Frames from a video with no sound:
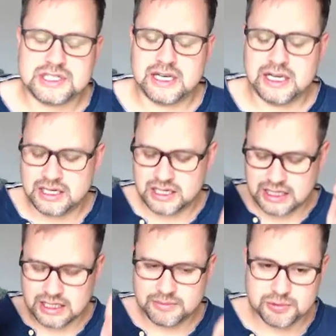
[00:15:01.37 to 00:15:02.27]
a
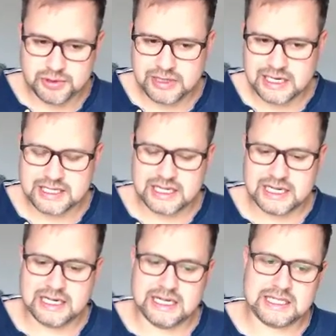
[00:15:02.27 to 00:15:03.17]
column to be read
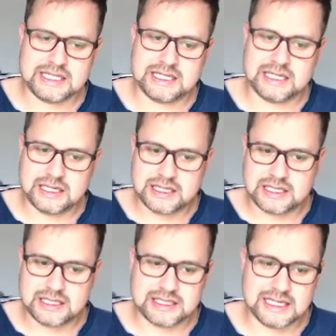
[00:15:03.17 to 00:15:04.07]
as
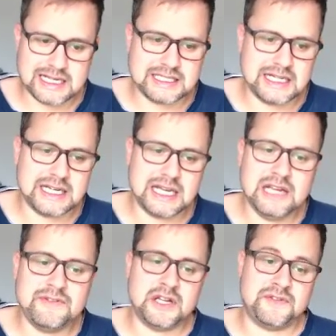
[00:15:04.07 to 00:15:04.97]
text data
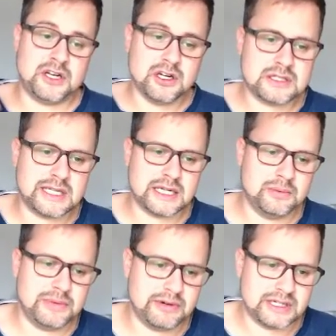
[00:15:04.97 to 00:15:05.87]
even if it looks like
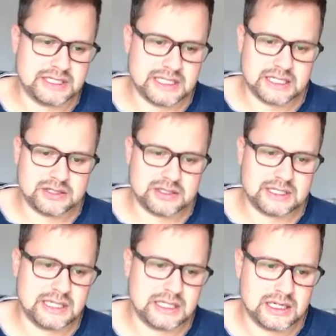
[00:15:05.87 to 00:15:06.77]
numerical data to
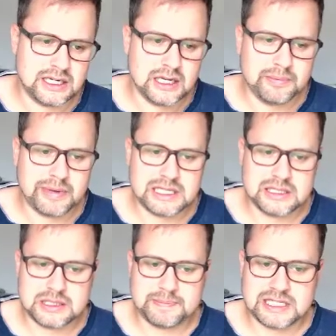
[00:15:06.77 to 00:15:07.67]
Stata by
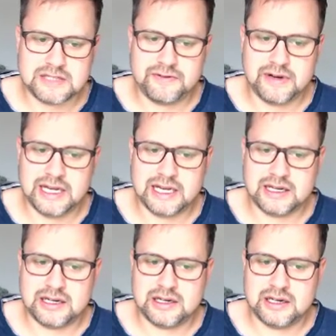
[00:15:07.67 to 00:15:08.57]

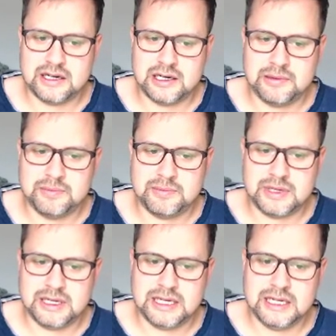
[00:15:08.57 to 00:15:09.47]
specifying
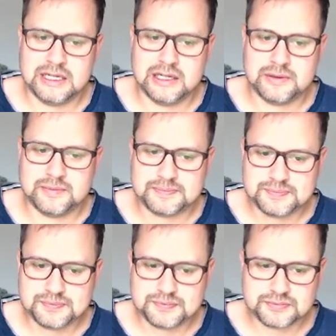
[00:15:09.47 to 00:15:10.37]
here,
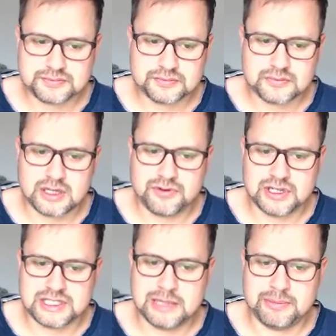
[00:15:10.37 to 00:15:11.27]
for
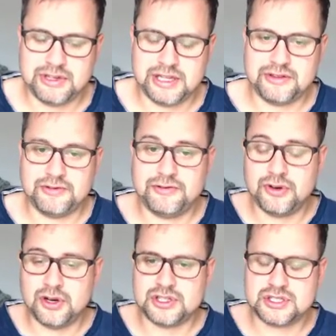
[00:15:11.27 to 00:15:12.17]
example, that the
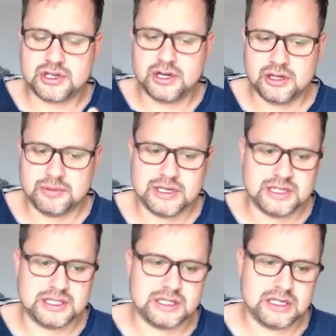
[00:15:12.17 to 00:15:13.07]
first column
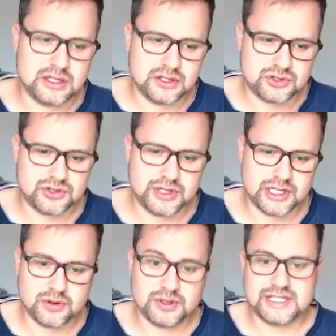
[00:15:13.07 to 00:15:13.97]
is
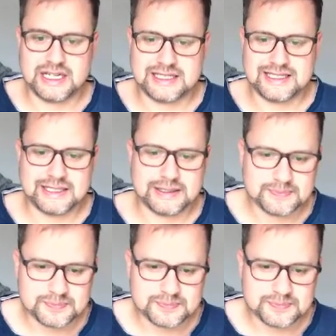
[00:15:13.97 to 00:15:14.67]
string or text data.